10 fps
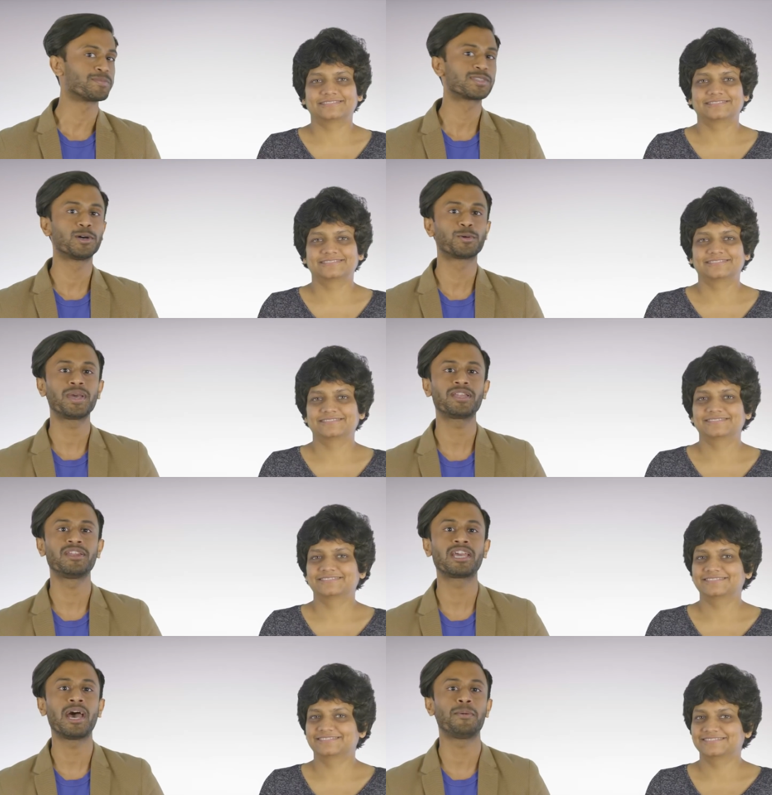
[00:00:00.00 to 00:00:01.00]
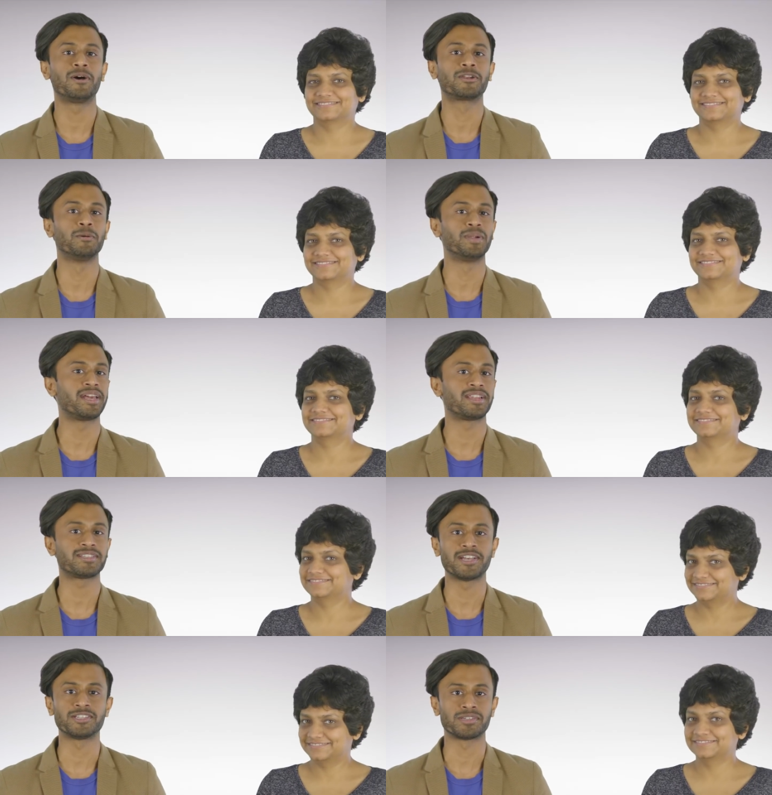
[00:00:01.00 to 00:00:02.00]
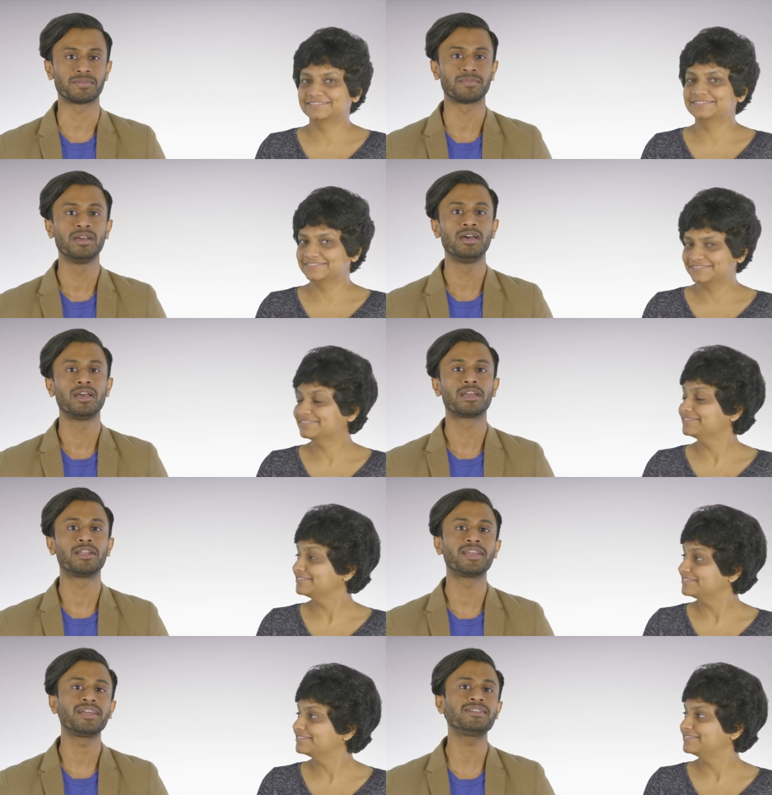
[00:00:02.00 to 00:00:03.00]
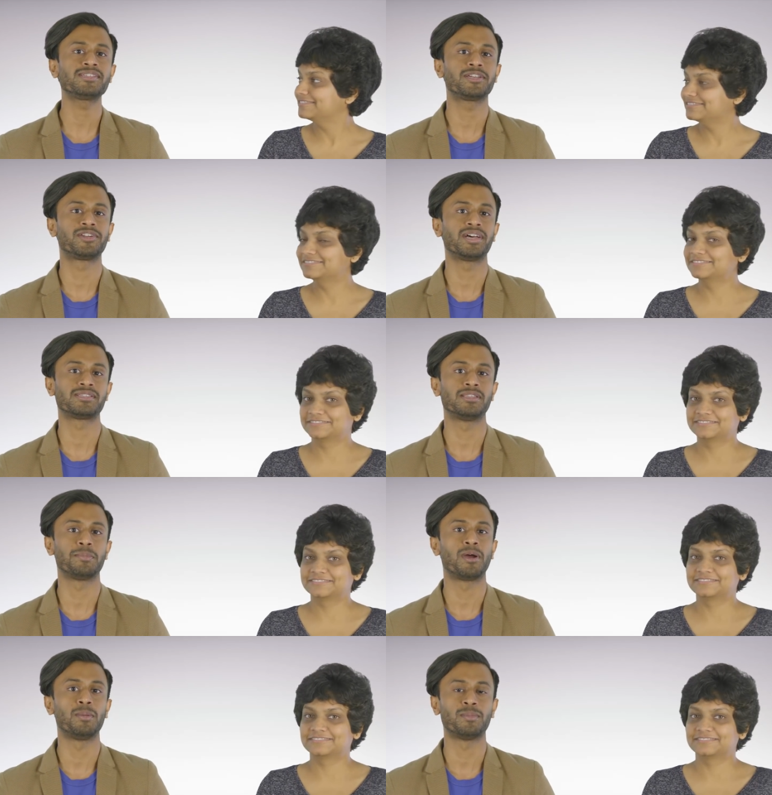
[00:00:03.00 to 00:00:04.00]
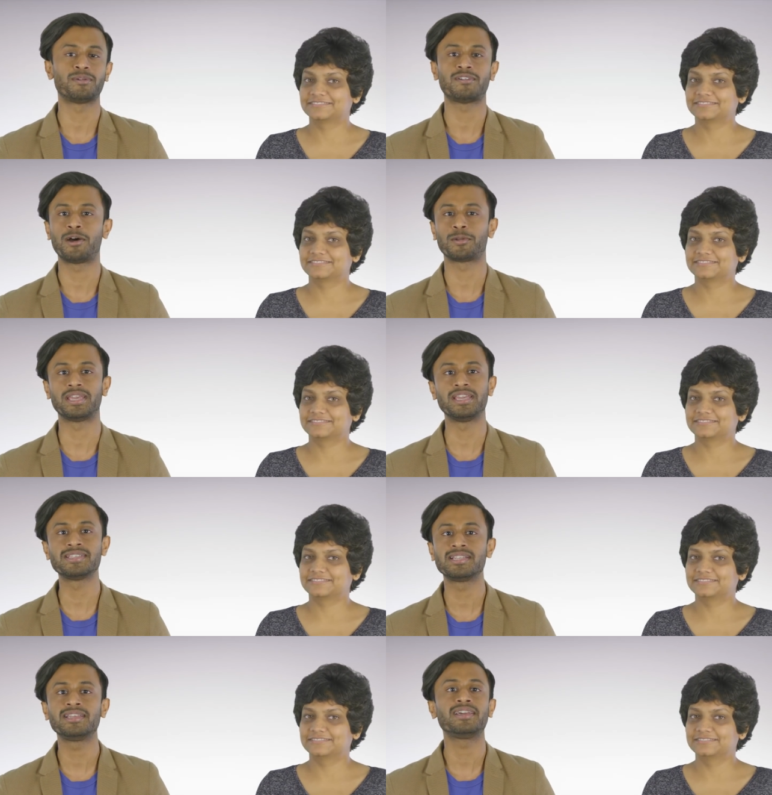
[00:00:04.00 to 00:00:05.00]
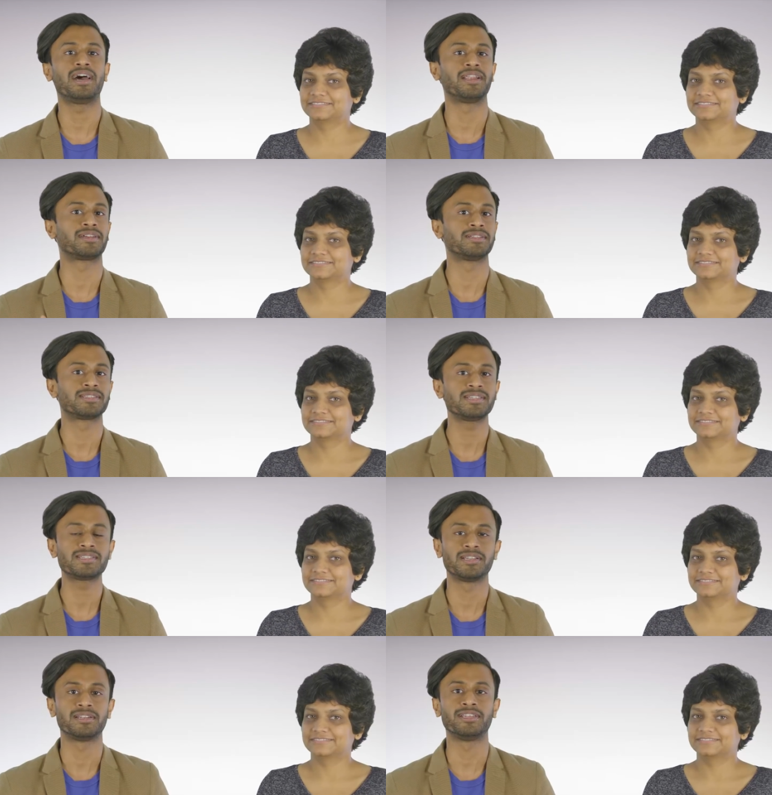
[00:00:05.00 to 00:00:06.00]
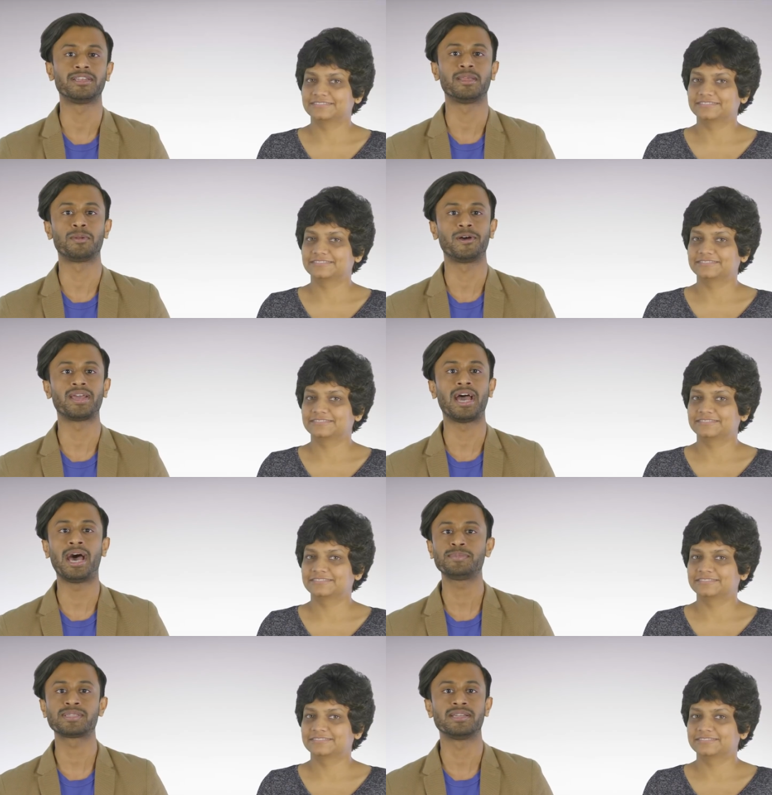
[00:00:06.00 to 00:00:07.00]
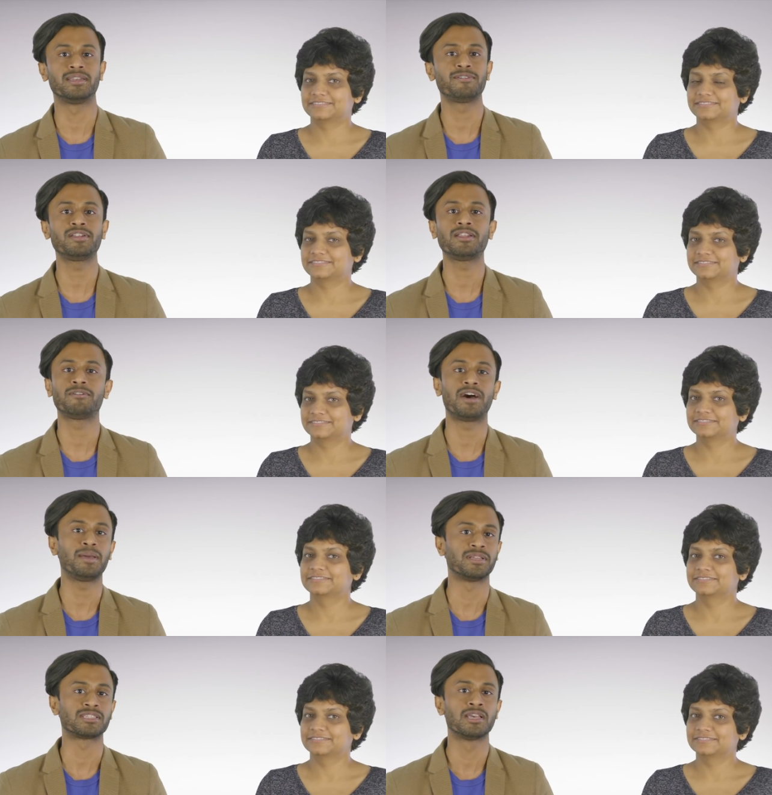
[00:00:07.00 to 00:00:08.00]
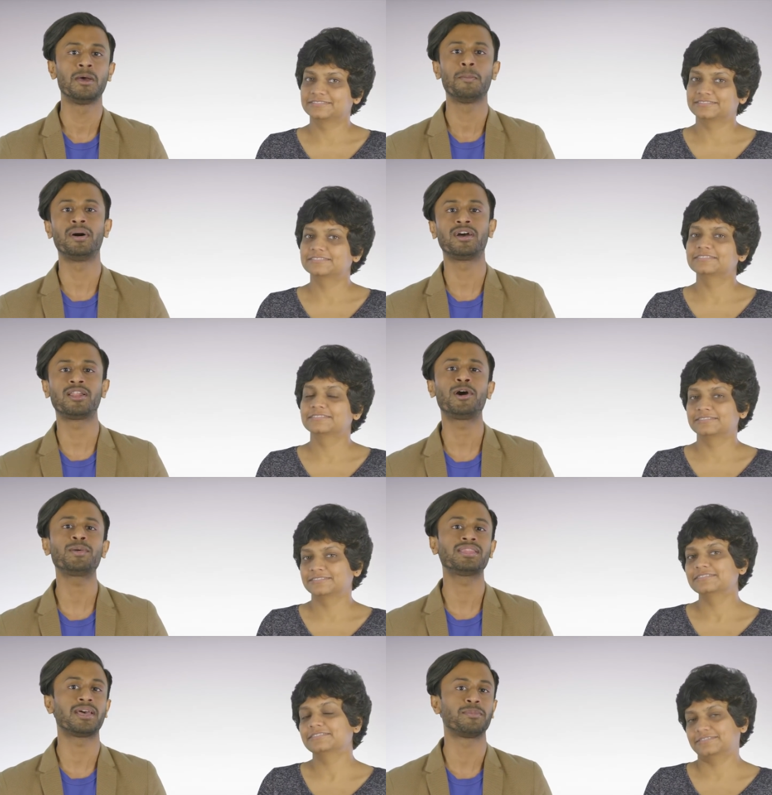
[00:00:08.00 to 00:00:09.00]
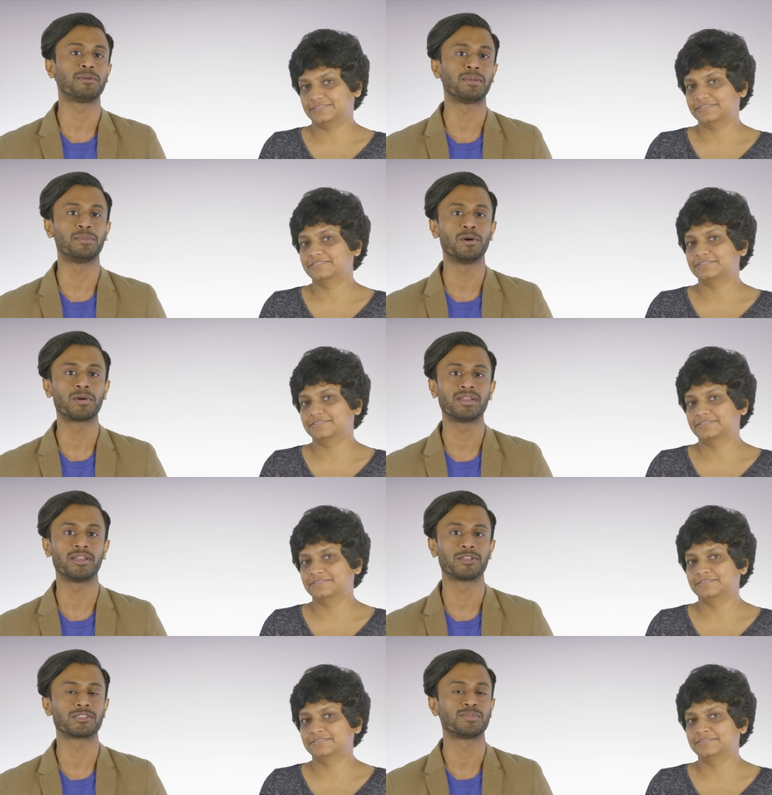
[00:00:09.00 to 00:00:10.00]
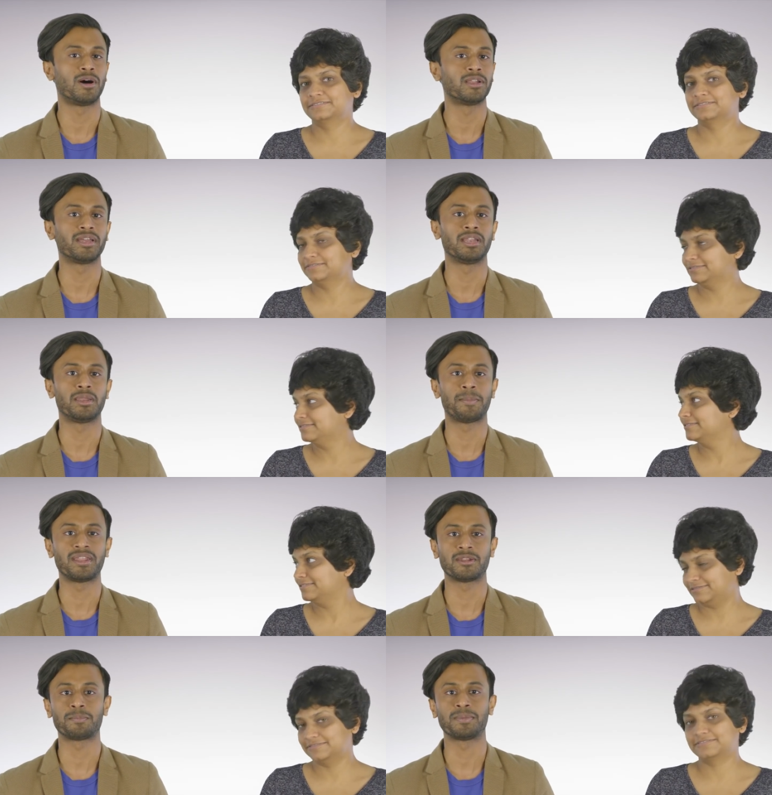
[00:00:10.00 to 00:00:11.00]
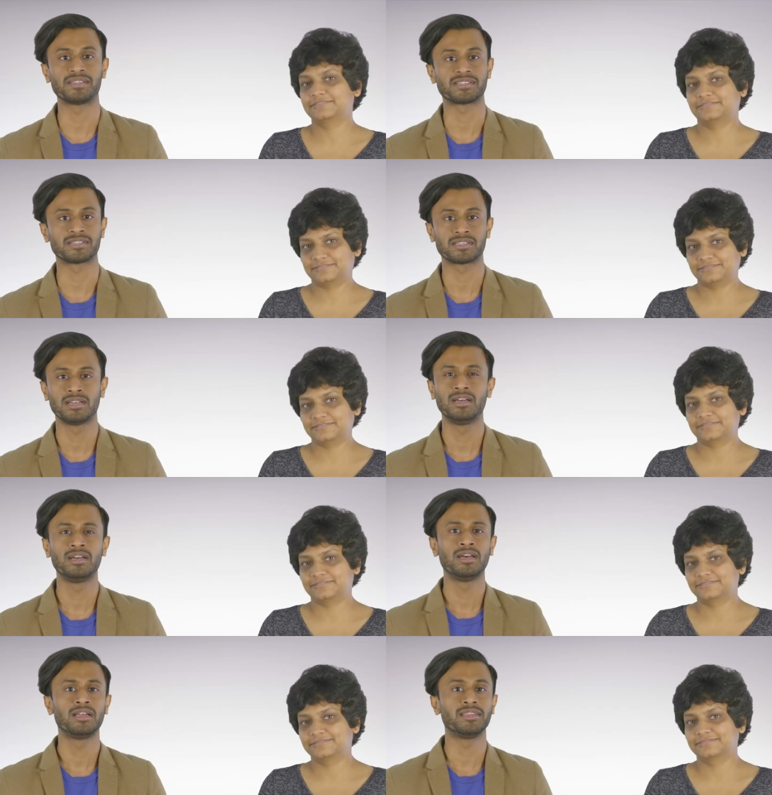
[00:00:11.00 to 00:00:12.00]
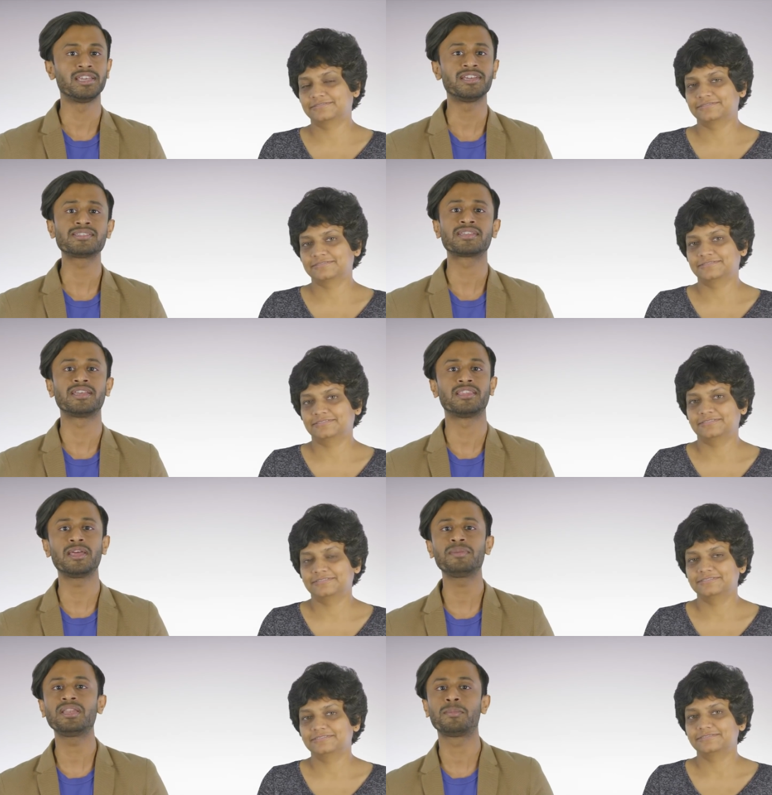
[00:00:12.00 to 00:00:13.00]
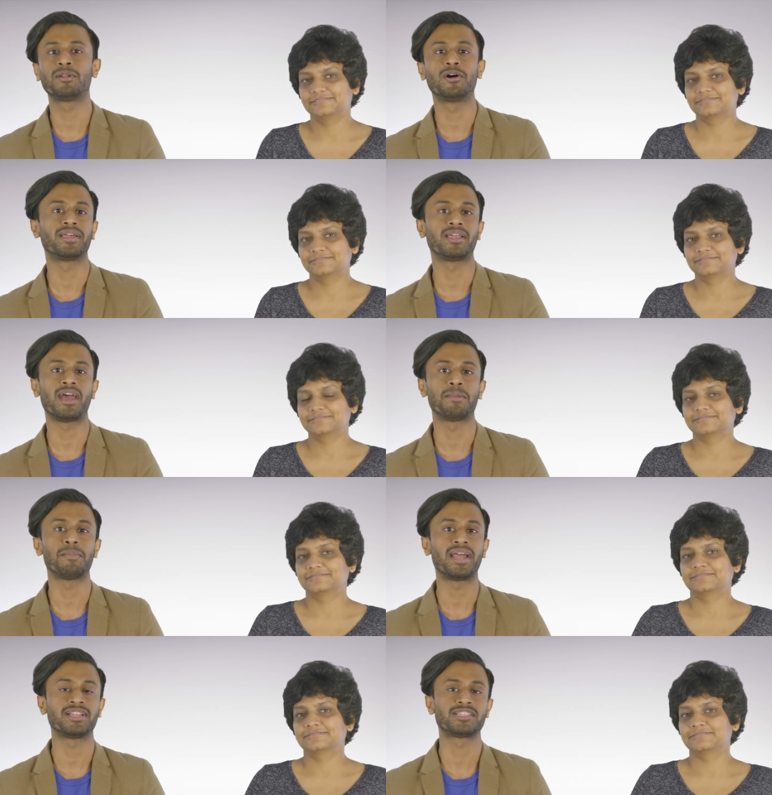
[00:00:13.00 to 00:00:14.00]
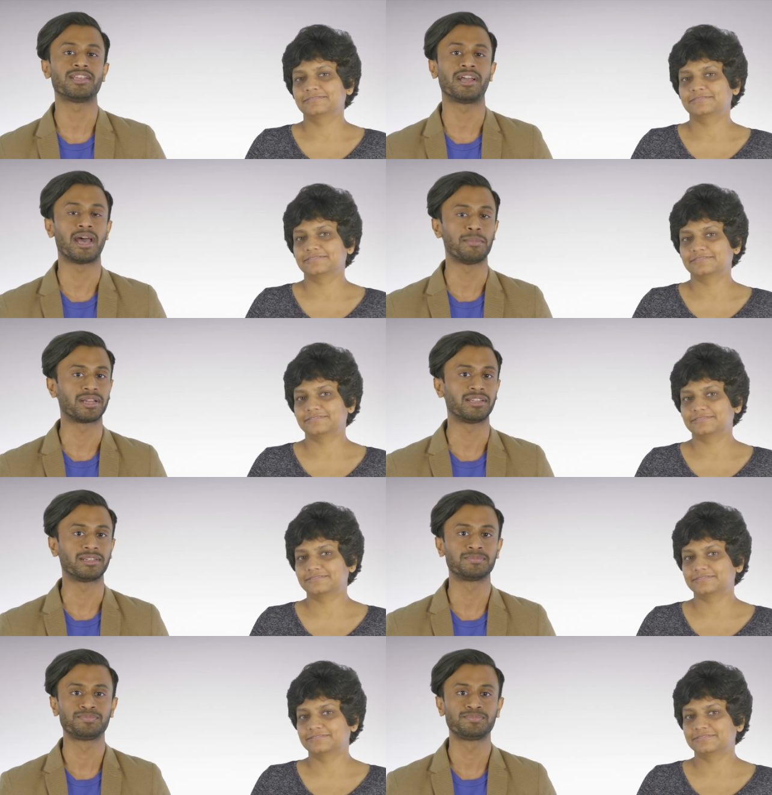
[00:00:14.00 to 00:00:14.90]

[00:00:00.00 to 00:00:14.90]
Speaker 1: so a quick recap on Kubernetes Engine. Containers address the problem of how to easily and consistently deploy apps in different environments by allowing them to be broken into smaller independent pieces. These can then be deployed and managed dynamically.